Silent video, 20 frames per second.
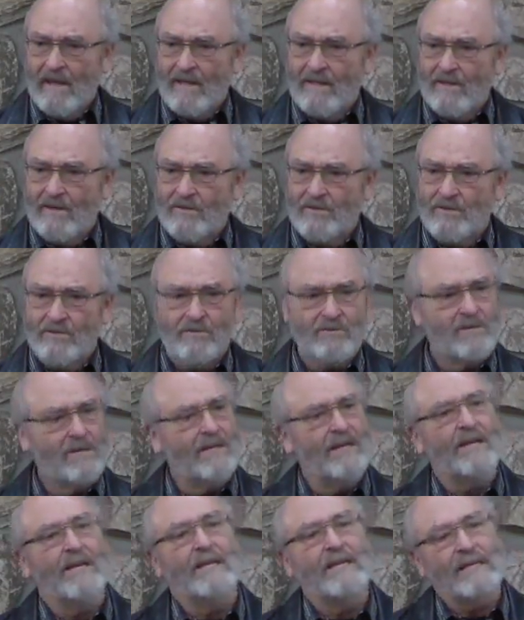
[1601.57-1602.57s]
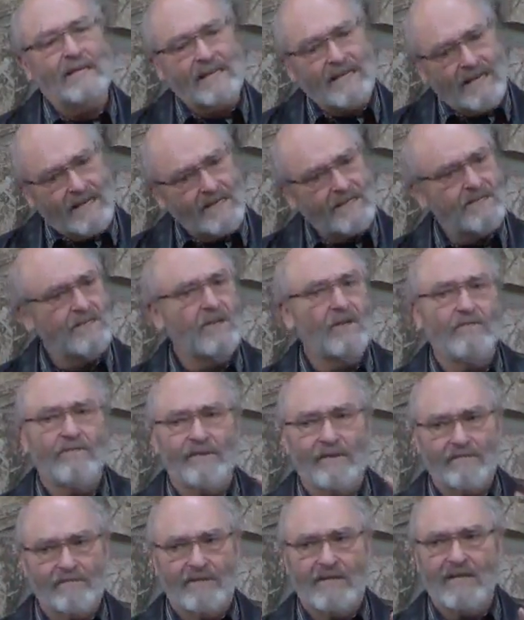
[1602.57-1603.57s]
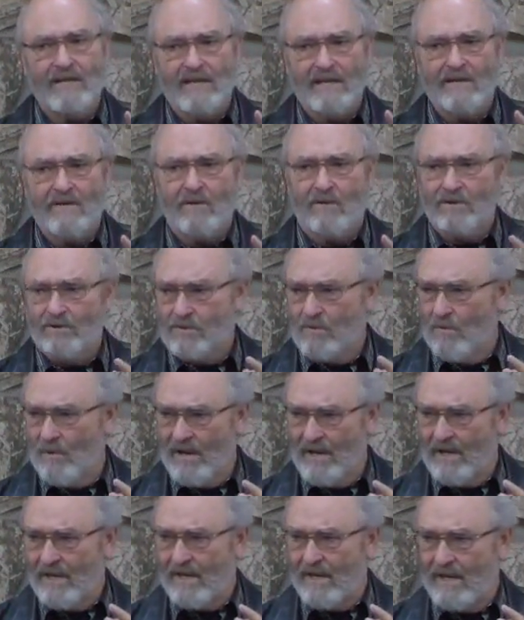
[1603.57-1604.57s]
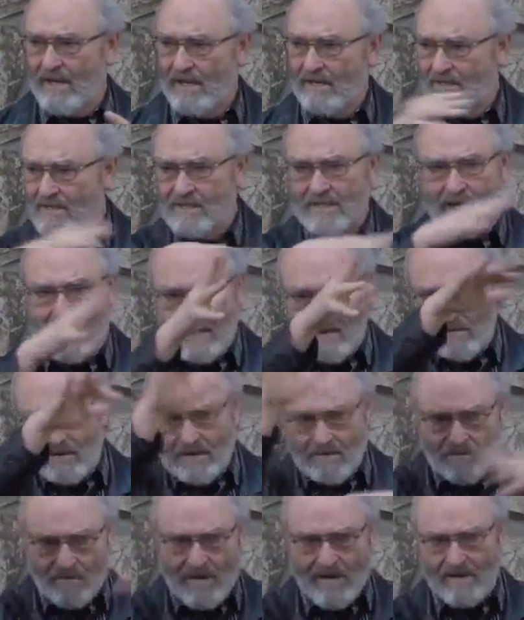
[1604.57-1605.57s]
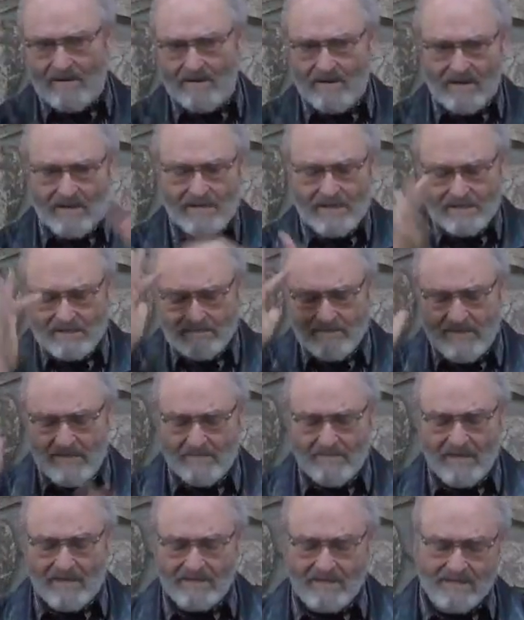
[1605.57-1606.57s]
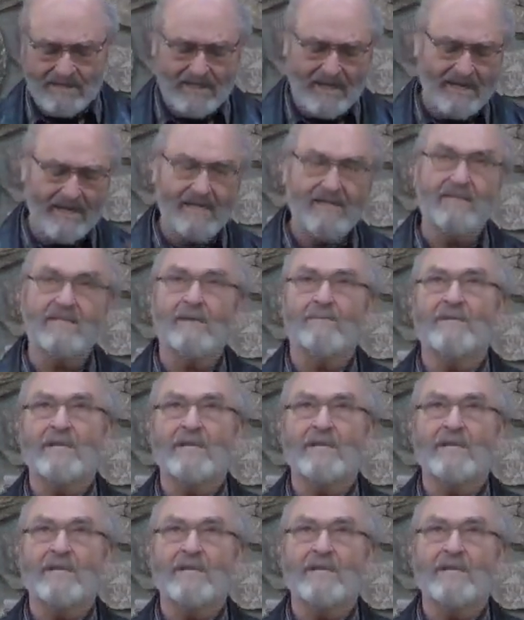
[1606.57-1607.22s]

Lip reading: And there's usually at least 15 or 20 inside or around on this minibus. He said, again,